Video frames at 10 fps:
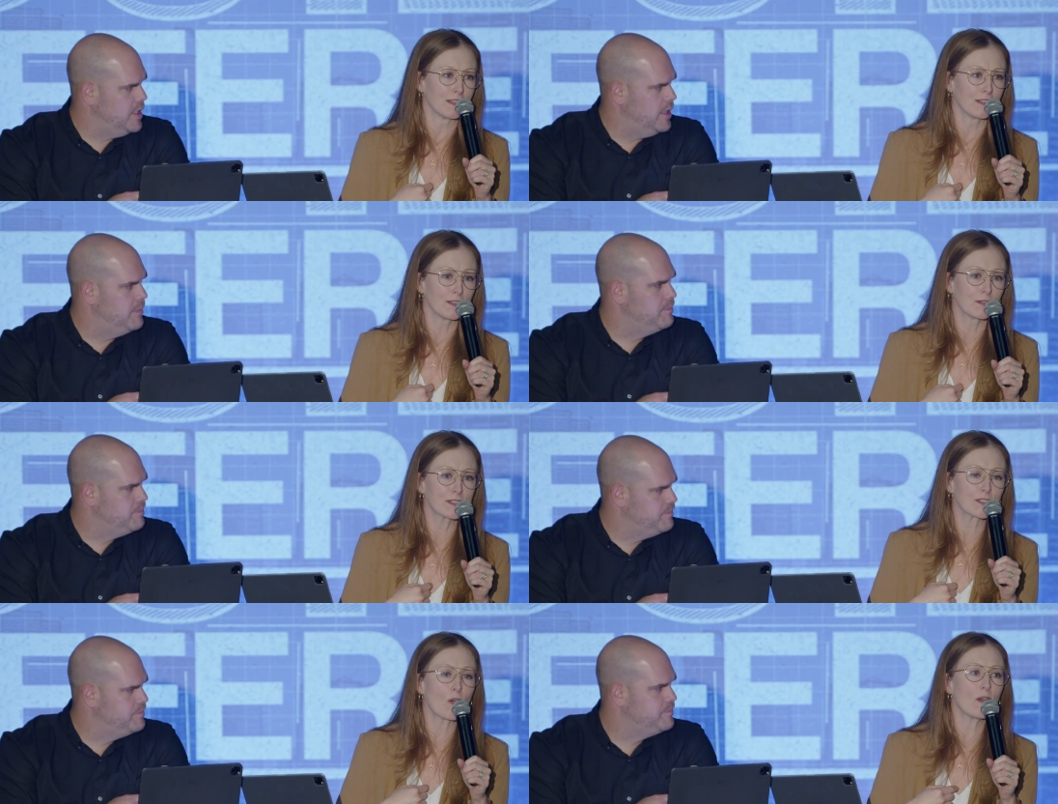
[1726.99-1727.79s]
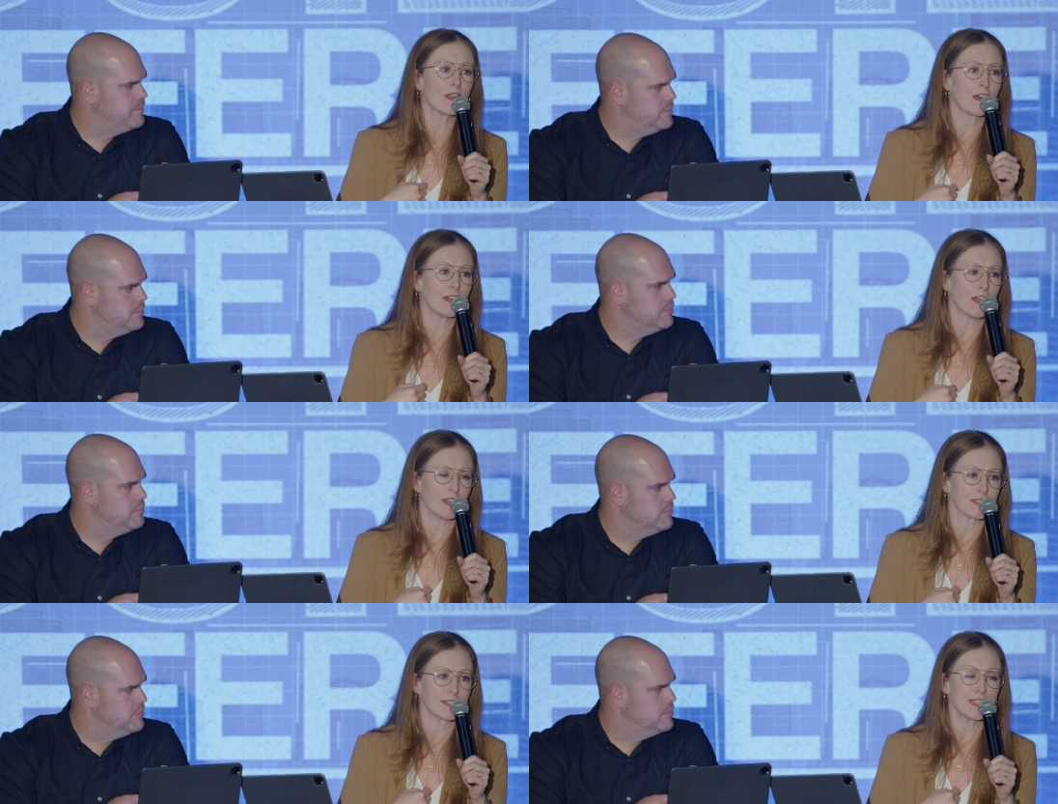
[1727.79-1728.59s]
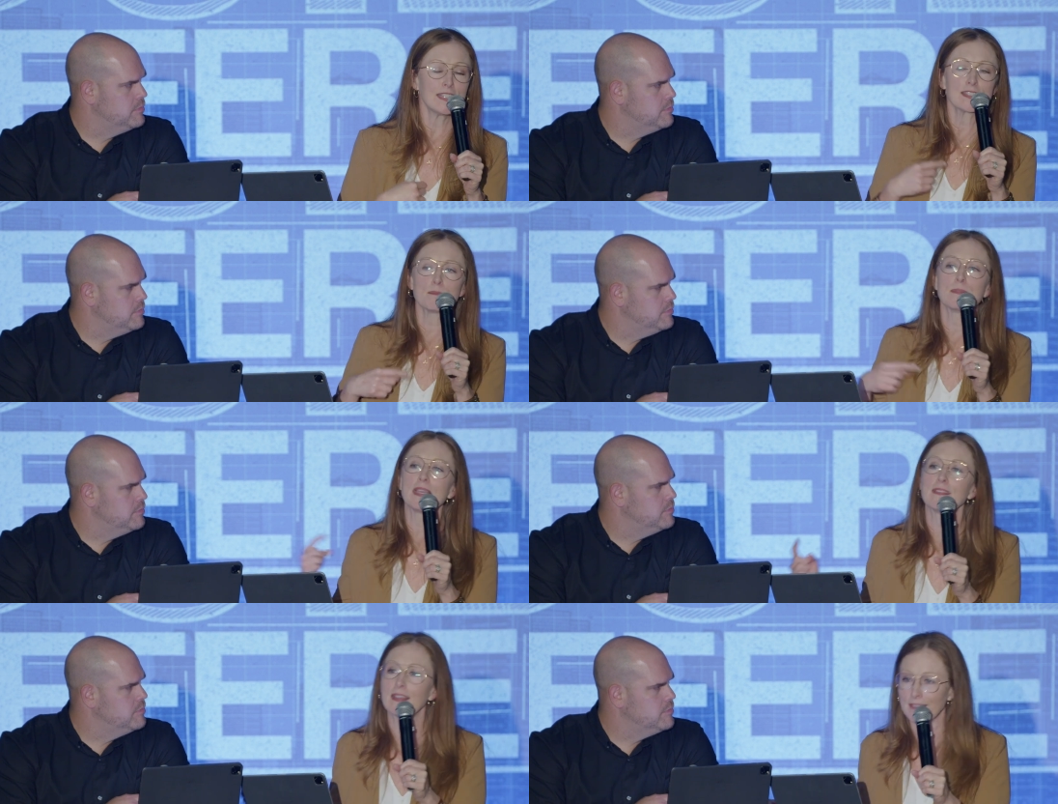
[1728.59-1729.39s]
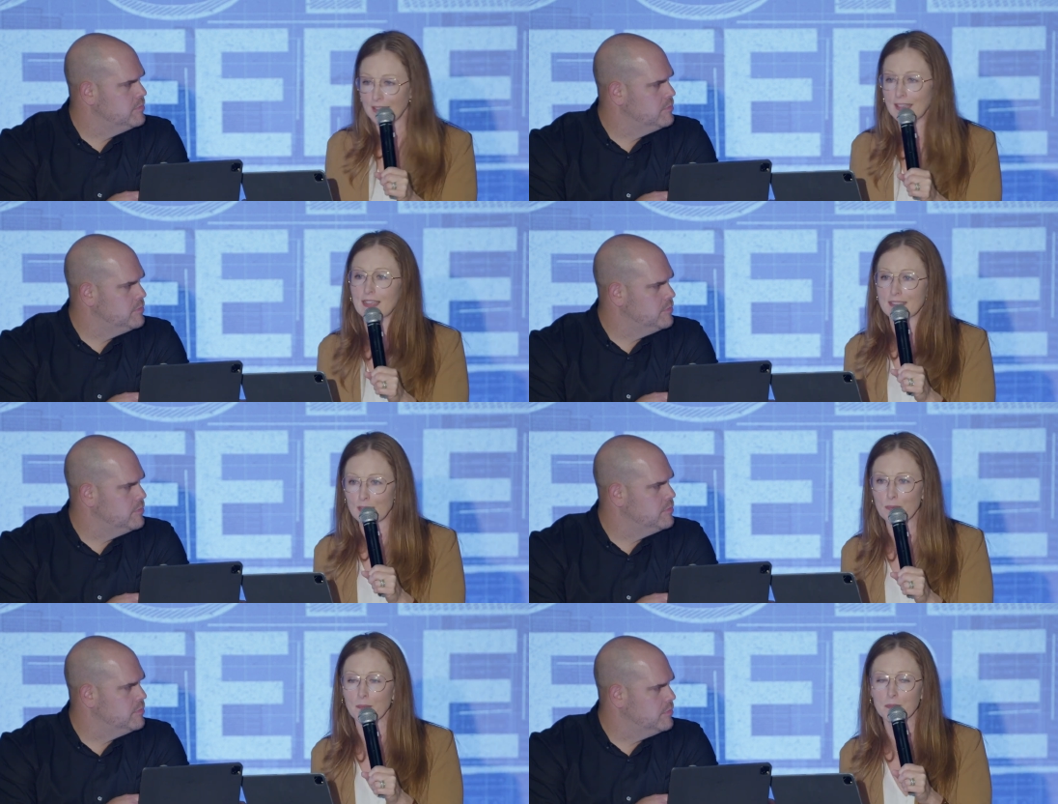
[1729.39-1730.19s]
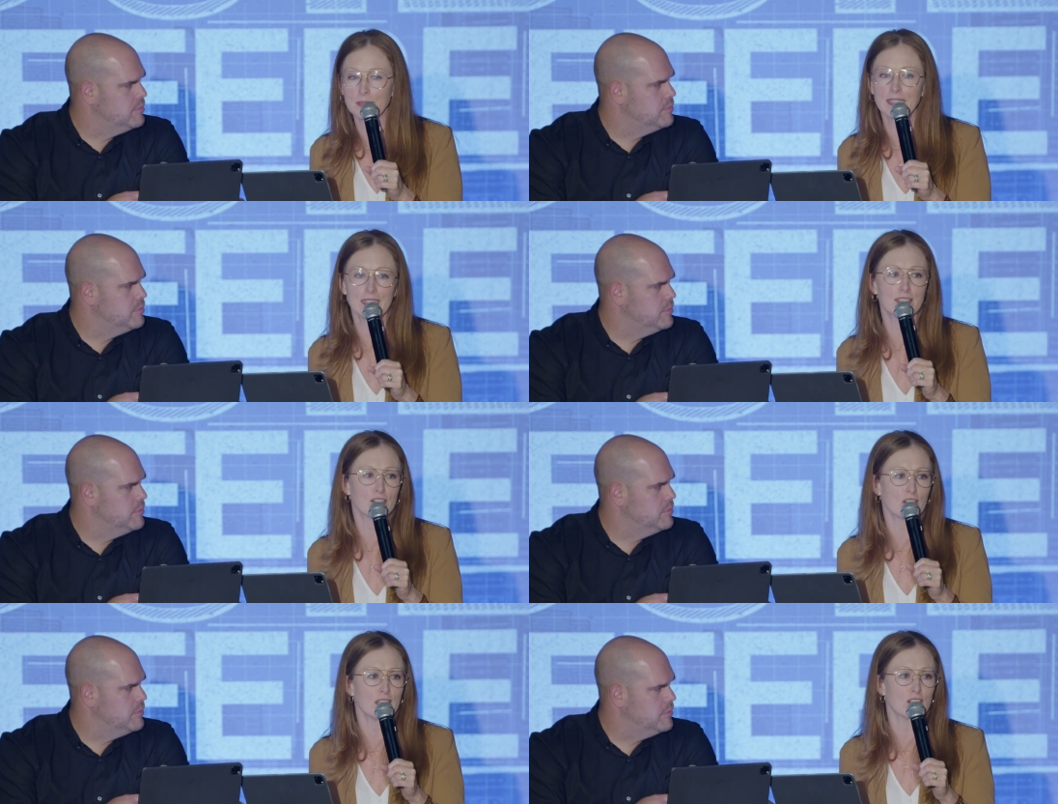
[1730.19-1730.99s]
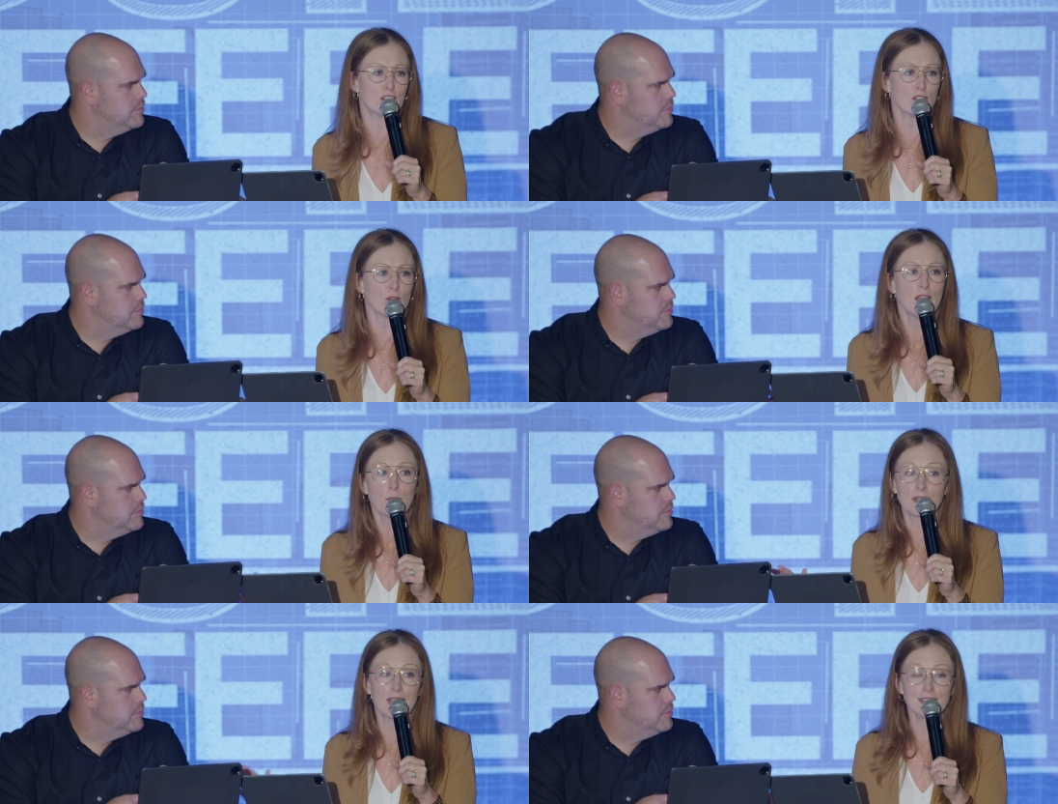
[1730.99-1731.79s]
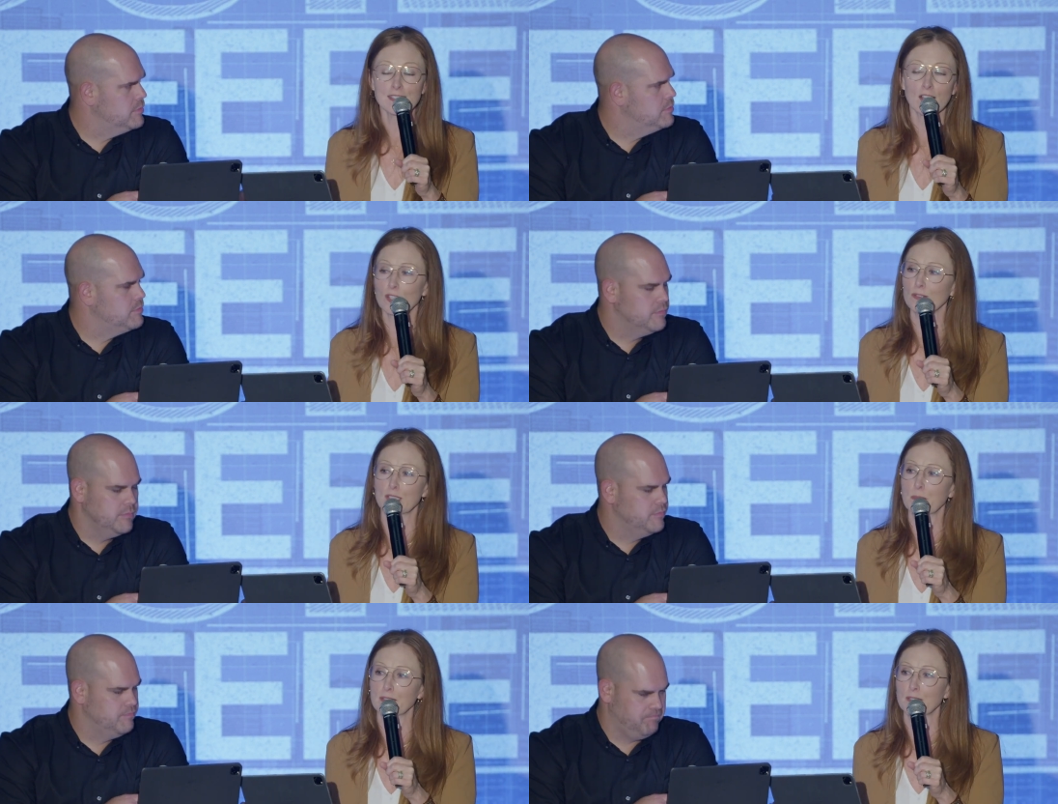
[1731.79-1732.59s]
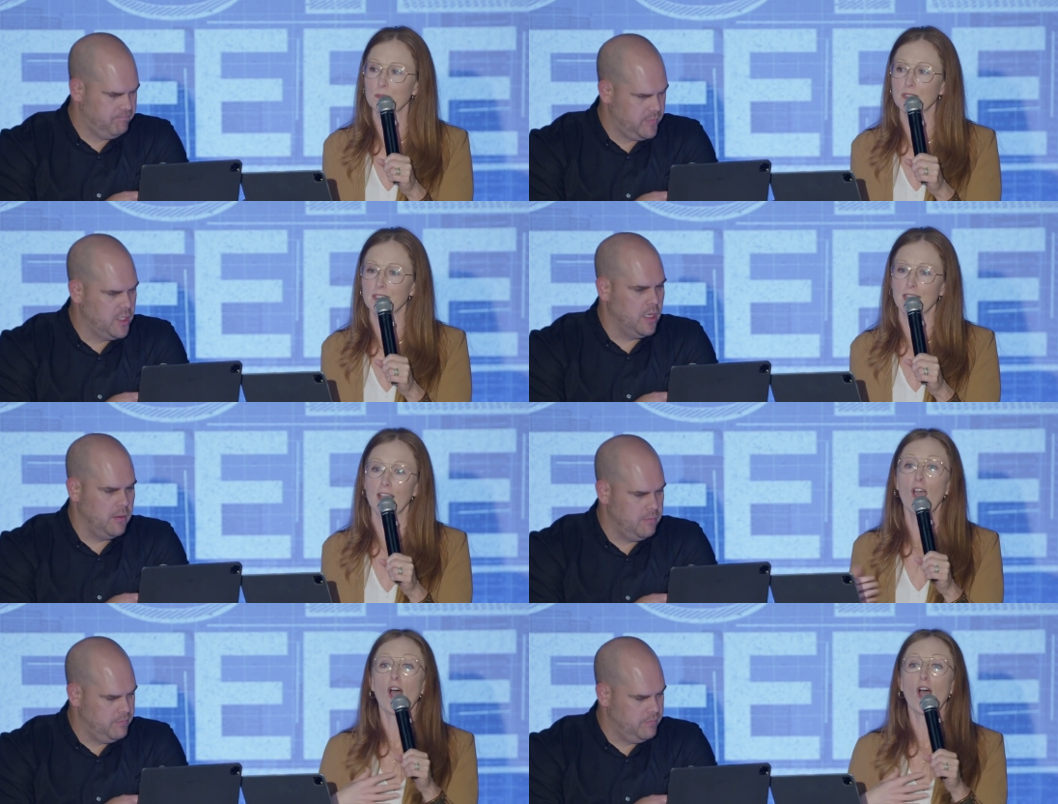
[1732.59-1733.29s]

Speaker 1: Yep. What's going on in us? It doesn't mean that, that, yes, they probably need to change too, but that's not your responsibility.